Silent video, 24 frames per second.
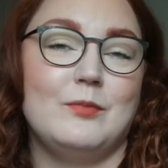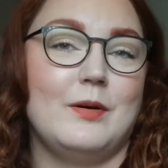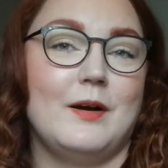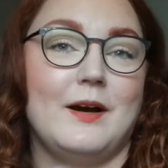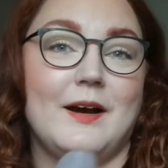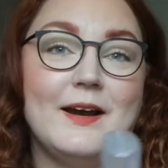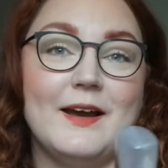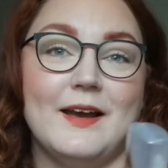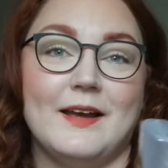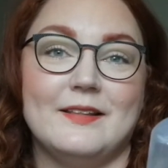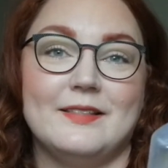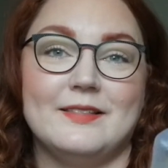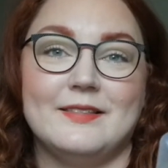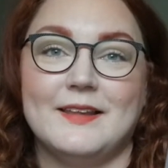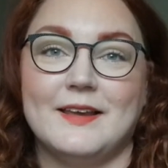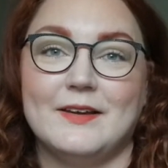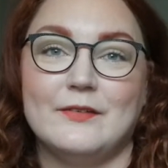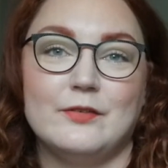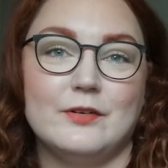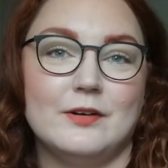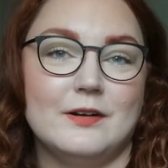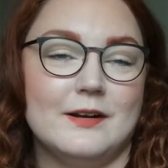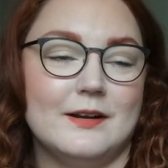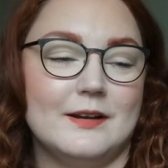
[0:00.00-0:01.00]
I had
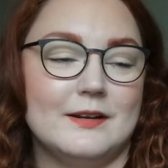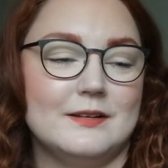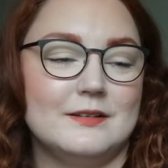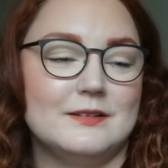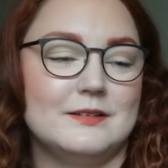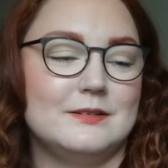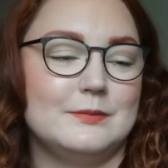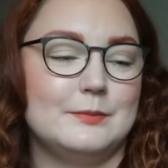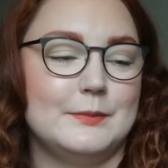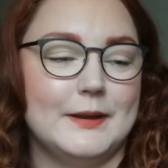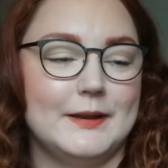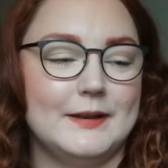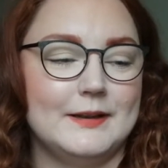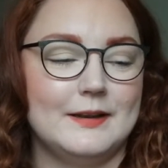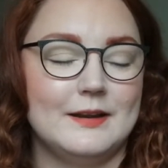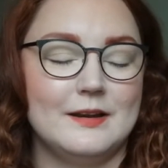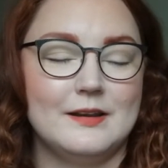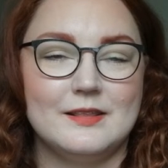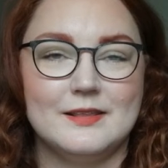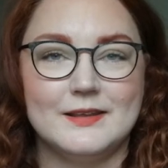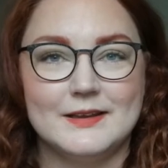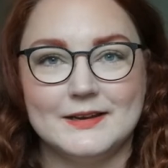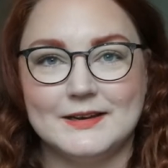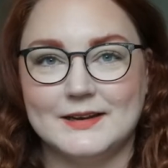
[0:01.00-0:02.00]
never like smelled
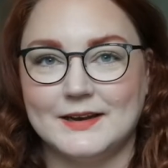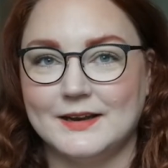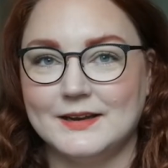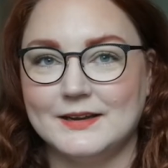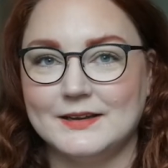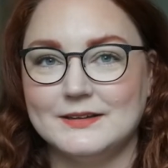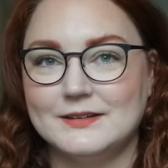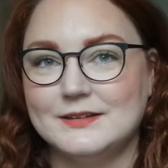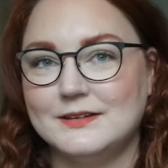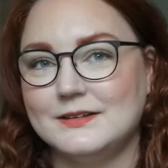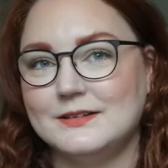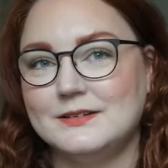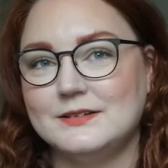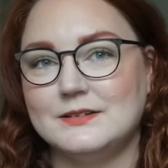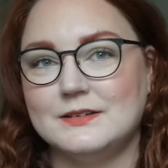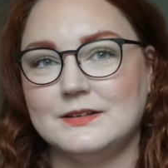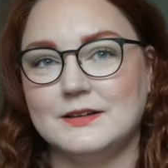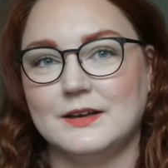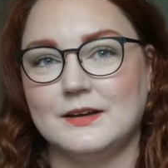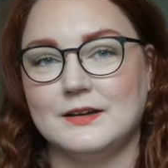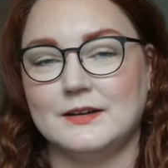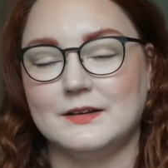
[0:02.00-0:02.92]
anything like this.